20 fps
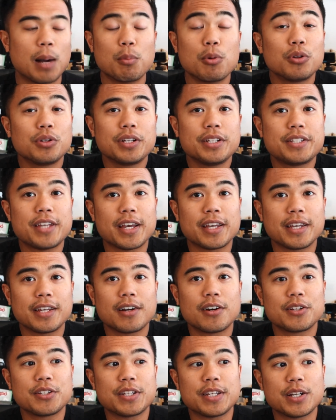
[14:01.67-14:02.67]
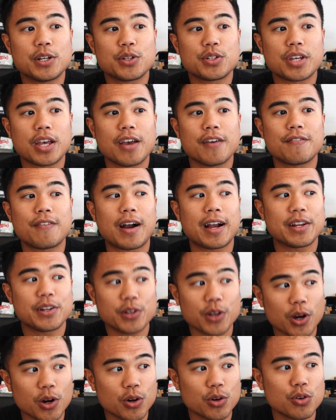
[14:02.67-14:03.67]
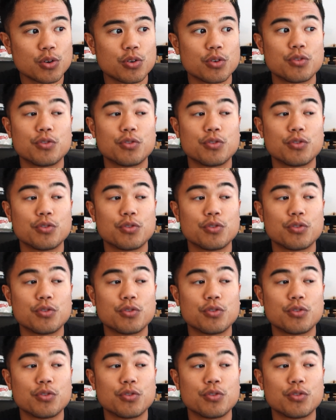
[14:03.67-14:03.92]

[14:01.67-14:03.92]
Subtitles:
I'm only taking on deals if I know